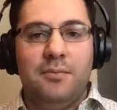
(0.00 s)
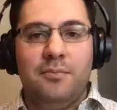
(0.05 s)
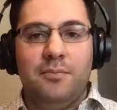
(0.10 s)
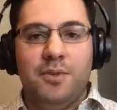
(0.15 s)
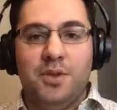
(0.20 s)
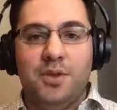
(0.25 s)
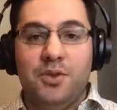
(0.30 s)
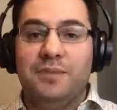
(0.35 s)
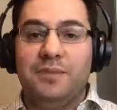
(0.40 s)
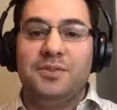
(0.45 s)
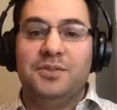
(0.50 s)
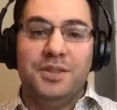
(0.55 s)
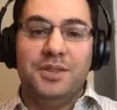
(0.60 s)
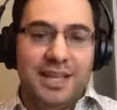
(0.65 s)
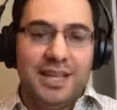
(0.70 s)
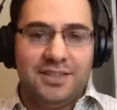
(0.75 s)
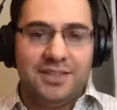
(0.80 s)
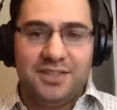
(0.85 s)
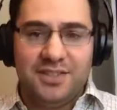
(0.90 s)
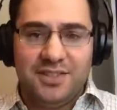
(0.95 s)
you have to
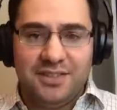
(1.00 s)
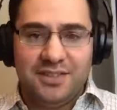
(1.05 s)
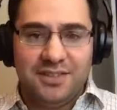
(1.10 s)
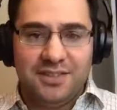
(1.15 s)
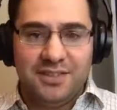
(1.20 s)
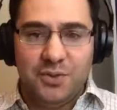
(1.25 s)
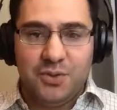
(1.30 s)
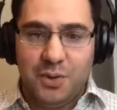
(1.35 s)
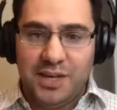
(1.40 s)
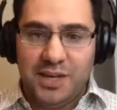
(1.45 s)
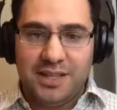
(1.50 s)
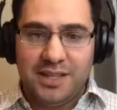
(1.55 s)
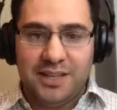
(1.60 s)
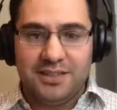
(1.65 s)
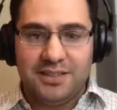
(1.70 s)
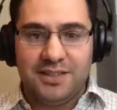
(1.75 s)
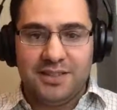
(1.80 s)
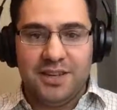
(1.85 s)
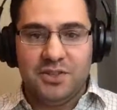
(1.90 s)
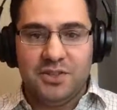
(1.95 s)
list
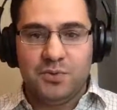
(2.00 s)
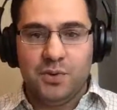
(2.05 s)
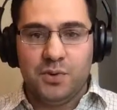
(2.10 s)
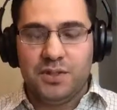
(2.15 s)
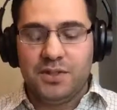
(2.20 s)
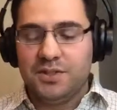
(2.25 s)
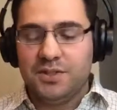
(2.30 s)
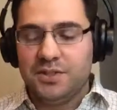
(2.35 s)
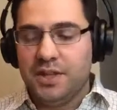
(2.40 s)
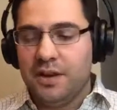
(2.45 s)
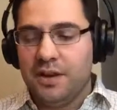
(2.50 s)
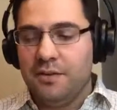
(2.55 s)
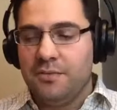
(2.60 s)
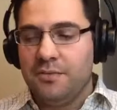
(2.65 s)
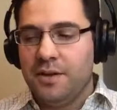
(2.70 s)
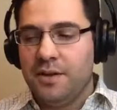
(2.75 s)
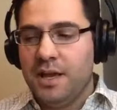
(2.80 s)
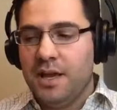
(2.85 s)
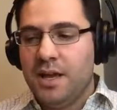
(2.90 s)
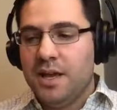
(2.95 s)
$20,000 worth of stuff.
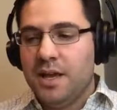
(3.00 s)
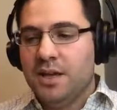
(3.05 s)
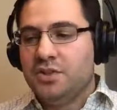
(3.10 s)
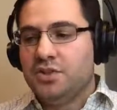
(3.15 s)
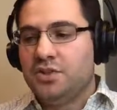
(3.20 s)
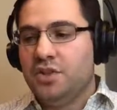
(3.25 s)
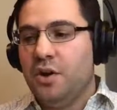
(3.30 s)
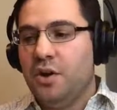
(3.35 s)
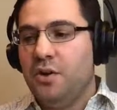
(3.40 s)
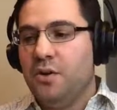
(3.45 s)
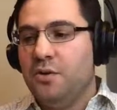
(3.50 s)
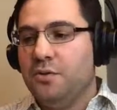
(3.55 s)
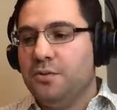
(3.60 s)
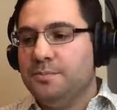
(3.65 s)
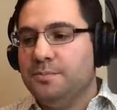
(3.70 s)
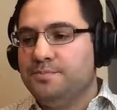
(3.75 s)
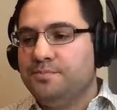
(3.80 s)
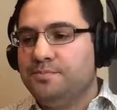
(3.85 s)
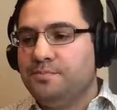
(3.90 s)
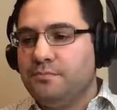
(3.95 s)
So
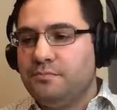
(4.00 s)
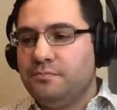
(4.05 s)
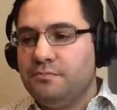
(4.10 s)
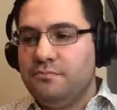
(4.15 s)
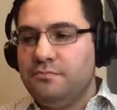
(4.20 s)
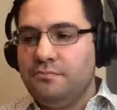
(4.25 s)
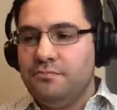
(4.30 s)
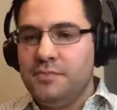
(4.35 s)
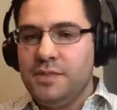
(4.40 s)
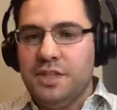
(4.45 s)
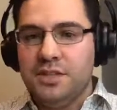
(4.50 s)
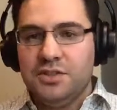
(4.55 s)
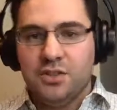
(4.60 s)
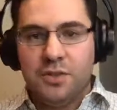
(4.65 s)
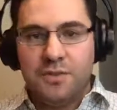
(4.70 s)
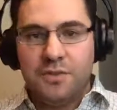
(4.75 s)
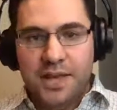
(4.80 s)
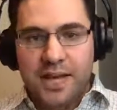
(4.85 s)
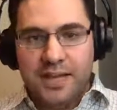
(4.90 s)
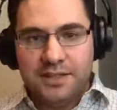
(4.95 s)
if
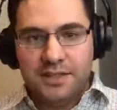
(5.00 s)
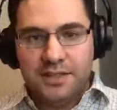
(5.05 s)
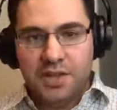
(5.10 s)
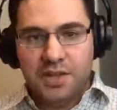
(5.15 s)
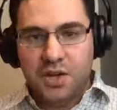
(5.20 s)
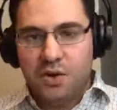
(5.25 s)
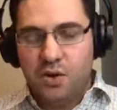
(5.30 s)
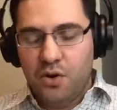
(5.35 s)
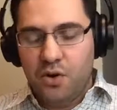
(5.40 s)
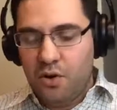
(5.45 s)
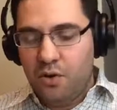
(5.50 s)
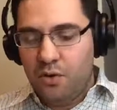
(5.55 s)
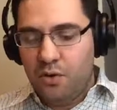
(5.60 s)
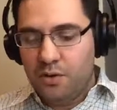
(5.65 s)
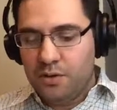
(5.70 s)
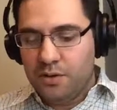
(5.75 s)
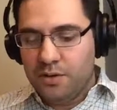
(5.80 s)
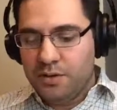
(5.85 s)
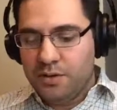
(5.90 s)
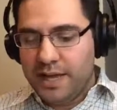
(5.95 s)
that's the
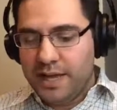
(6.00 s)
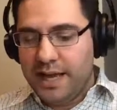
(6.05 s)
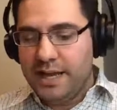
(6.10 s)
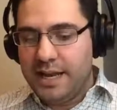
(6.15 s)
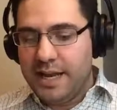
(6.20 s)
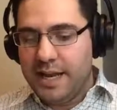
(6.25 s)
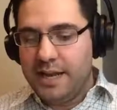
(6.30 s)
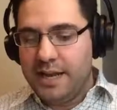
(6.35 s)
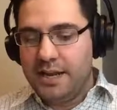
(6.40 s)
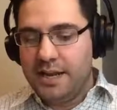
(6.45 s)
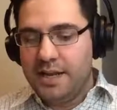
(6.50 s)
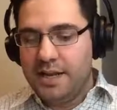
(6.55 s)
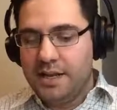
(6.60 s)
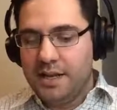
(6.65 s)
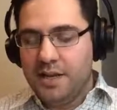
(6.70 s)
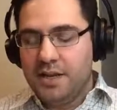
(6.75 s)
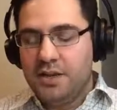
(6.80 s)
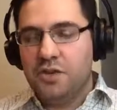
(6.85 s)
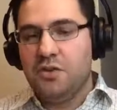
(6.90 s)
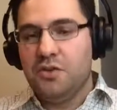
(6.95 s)
goal, and then
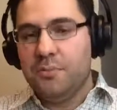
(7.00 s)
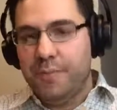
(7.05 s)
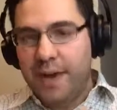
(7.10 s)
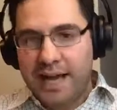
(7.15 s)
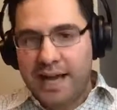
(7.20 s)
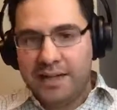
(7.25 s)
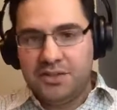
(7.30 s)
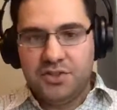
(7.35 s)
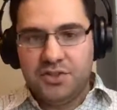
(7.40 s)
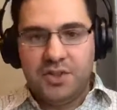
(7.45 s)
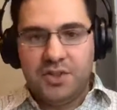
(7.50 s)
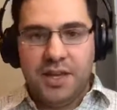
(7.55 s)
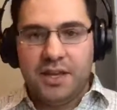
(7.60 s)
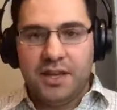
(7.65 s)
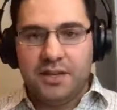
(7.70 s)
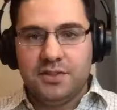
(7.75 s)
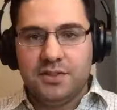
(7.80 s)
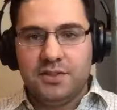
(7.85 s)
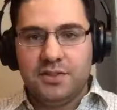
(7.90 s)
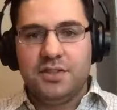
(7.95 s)
you batch
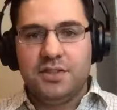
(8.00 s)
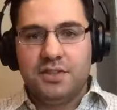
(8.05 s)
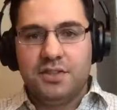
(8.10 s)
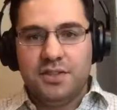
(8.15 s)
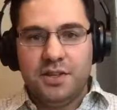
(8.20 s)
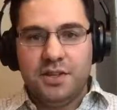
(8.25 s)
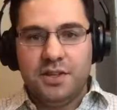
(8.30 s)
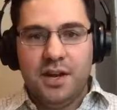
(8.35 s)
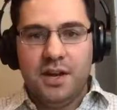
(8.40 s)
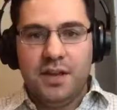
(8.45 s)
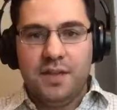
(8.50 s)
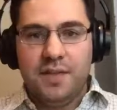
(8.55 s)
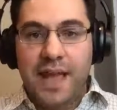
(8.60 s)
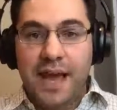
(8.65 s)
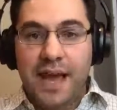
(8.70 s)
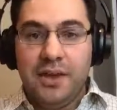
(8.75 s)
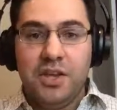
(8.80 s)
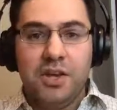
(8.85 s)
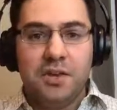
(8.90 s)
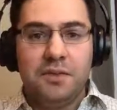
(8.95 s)
things, now
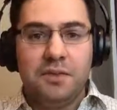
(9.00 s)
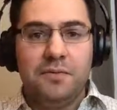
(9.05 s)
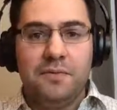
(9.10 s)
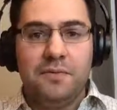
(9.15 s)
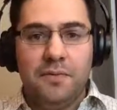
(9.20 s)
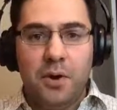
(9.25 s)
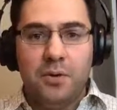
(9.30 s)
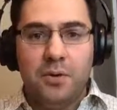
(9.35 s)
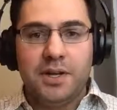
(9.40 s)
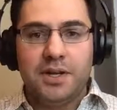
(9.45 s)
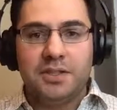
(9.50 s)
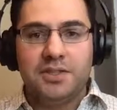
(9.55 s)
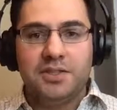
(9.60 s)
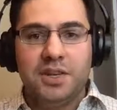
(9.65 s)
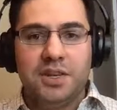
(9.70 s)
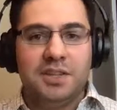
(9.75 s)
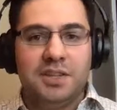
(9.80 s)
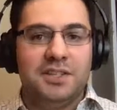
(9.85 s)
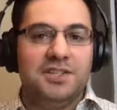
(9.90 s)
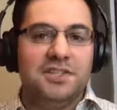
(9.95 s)
you can focus
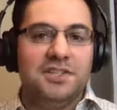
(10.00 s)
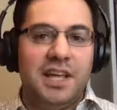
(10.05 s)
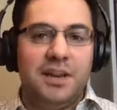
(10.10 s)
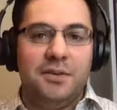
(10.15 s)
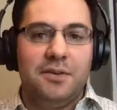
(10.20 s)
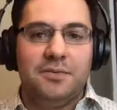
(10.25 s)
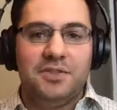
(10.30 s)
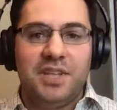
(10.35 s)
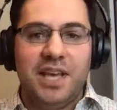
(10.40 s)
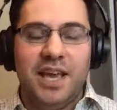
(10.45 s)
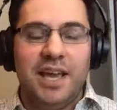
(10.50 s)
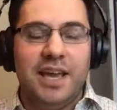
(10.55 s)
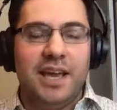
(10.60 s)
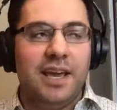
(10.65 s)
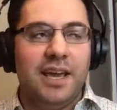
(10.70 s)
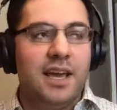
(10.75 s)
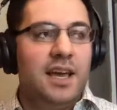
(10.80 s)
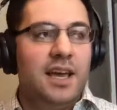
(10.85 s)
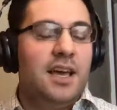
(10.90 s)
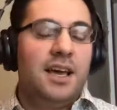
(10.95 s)
on, instead of
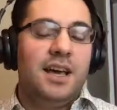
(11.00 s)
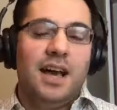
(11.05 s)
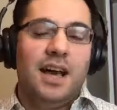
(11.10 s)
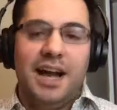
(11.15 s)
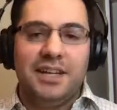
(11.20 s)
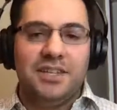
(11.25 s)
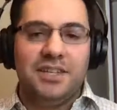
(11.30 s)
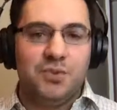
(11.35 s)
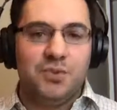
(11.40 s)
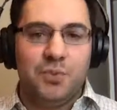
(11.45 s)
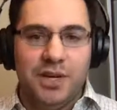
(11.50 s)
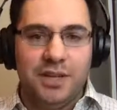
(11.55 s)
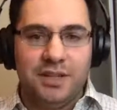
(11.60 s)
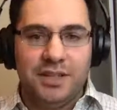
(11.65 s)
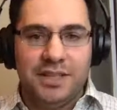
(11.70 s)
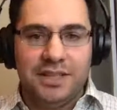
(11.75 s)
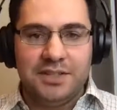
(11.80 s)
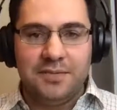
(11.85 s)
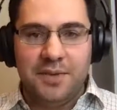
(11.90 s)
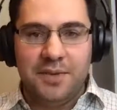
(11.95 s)
saying, I just want to
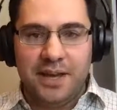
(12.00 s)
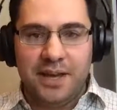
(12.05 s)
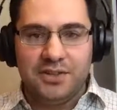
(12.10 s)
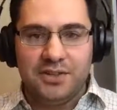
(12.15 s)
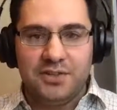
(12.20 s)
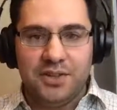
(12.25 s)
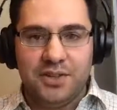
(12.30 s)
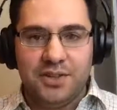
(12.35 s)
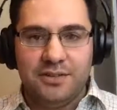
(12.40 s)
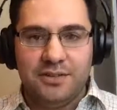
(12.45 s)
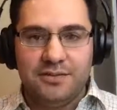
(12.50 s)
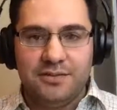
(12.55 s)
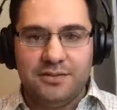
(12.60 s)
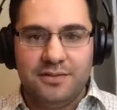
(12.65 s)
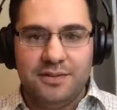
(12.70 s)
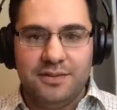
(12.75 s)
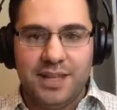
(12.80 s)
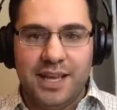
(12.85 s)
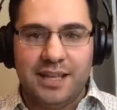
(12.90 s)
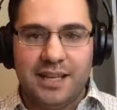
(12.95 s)
list faster,
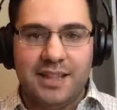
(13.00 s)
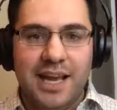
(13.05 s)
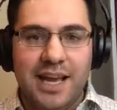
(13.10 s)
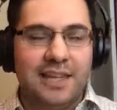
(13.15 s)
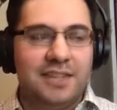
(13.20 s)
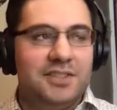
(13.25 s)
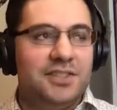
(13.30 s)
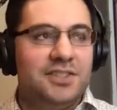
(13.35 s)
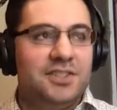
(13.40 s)
like that